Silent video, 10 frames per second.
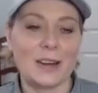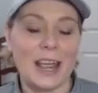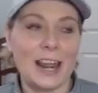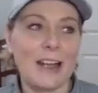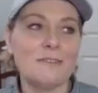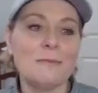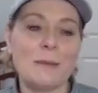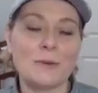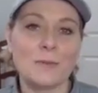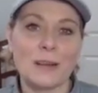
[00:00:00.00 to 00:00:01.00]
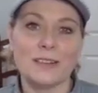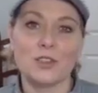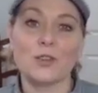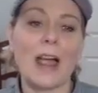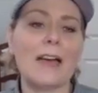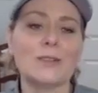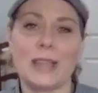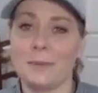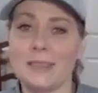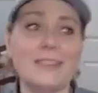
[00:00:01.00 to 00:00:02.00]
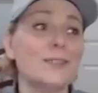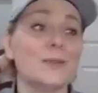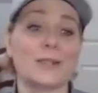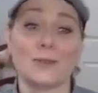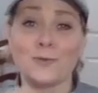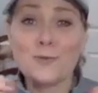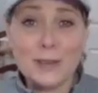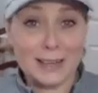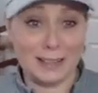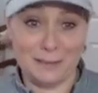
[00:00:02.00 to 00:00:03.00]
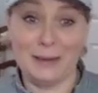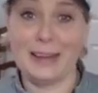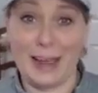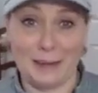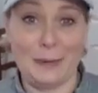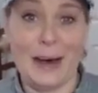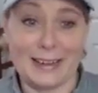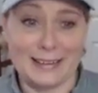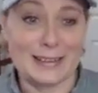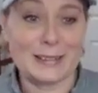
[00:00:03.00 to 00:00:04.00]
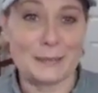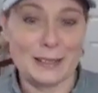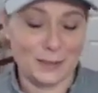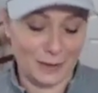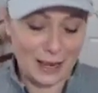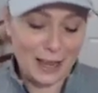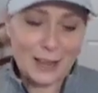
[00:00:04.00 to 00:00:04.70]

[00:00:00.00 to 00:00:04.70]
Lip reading: And I remember we had traveled out. I mean, this was a really big out-of-pocket expense one.